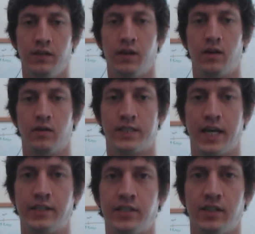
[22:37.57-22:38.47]
you know,
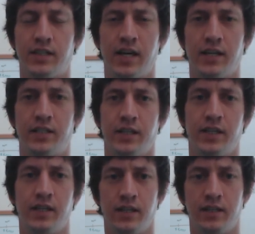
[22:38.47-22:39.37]
set your
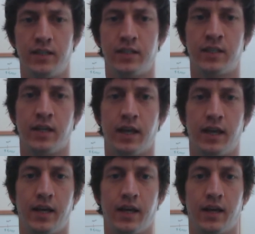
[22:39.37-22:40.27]
intentions
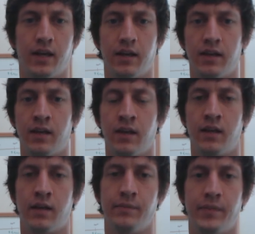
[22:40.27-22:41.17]
and
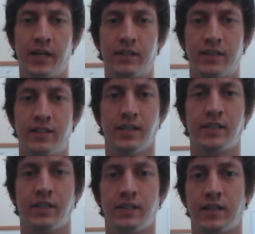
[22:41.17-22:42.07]
make
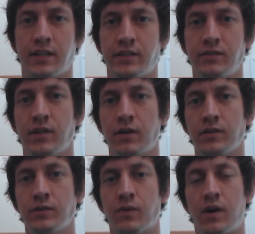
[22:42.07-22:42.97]
decisions that you know
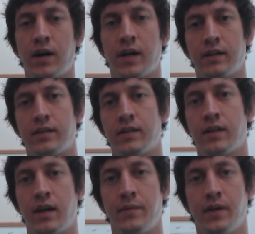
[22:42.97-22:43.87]
you want.
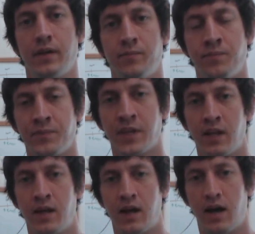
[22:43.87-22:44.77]
I mean,
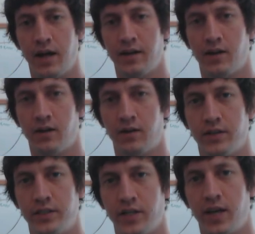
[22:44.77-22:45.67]
I
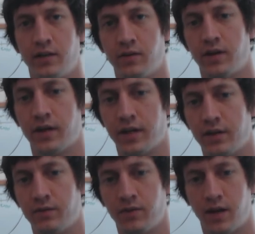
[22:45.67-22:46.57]
know in
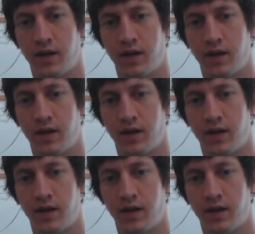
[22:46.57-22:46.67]
January,